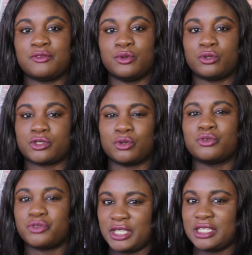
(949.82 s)
for
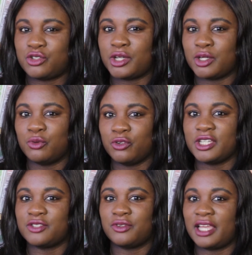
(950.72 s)
sort of these trigger
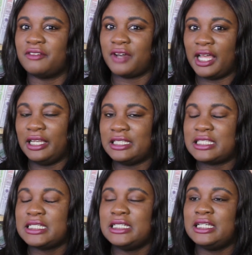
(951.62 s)
warnings for like
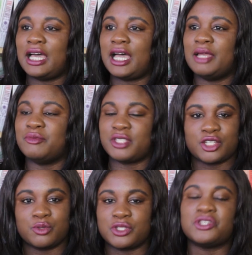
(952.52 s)
violence,
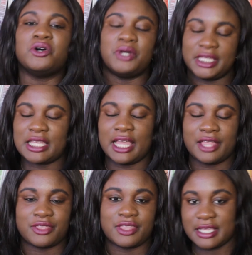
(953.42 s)
sexual assault
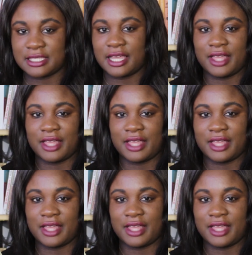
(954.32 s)
and things like